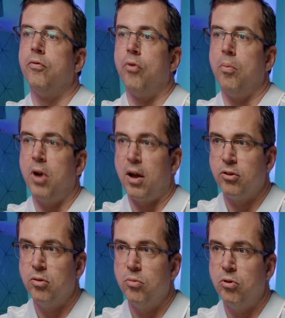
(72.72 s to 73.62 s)
from
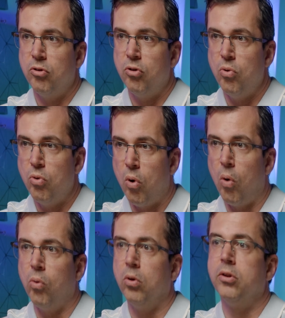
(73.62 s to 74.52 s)
customers who
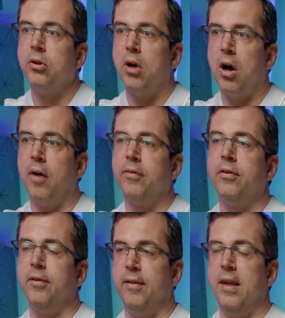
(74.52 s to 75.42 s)
called
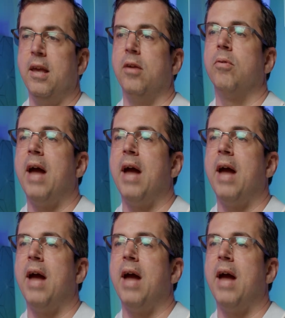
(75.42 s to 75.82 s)
after seeing your